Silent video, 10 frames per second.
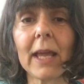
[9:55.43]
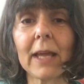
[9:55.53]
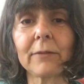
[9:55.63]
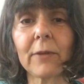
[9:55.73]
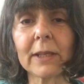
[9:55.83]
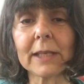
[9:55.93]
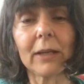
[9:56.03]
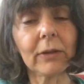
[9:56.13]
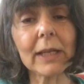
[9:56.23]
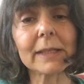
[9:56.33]
and find
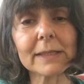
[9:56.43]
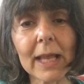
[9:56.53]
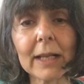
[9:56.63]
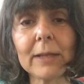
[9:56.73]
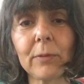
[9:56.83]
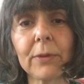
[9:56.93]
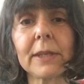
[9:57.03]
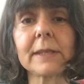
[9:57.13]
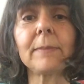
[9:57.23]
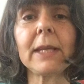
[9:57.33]
out exactly what
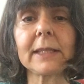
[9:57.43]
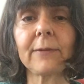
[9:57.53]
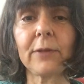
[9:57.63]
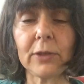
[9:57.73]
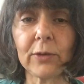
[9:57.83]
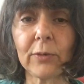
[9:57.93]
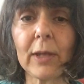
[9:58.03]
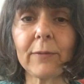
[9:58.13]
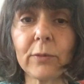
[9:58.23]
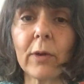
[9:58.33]
this means for you
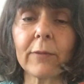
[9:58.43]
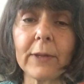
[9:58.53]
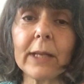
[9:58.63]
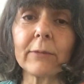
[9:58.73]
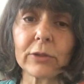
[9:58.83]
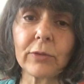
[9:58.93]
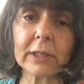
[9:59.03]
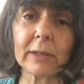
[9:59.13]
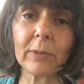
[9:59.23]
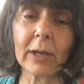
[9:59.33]
if you are feeling
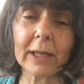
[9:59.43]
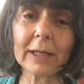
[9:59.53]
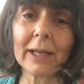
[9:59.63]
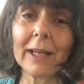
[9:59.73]
restricted by it.